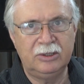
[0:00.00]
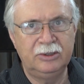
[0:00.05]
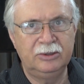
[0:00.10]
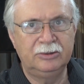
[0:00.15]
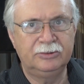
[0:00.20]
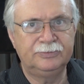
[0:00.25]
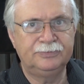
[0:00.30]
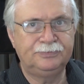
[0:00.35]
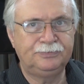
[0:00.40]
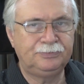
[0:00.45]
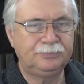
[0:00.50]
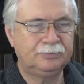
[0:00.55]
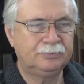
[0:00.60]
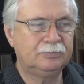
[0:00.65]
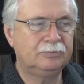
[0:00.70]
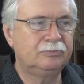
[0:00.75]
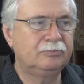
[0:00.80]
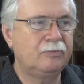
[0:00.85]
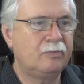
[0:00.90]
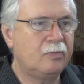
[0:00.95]
too.
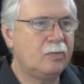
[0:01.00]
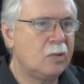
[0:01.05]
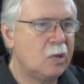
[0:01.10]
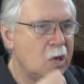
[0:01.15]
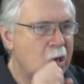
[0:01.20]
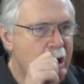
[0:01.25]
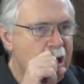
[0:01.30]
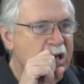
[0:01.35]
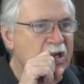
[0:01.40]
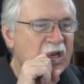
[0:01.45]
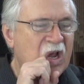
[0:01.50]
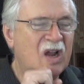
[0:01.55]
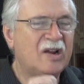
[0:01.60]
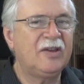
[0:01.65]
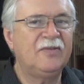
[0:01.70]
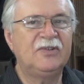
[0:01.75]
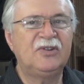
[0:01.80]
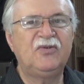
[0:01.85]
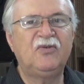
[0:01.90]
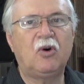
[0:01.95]
I'll
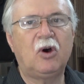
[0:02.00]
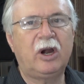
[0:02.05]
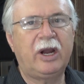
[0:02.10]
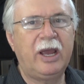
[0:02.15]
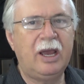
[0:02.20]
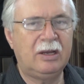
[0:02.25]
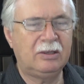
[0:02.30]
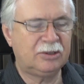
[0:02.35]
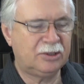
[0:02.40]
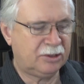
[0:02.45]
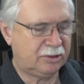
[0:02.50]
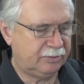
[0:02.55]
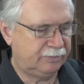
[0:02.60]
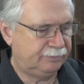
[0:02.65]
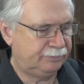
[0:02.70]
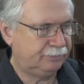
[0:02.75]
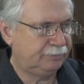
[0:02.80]
give us four counts.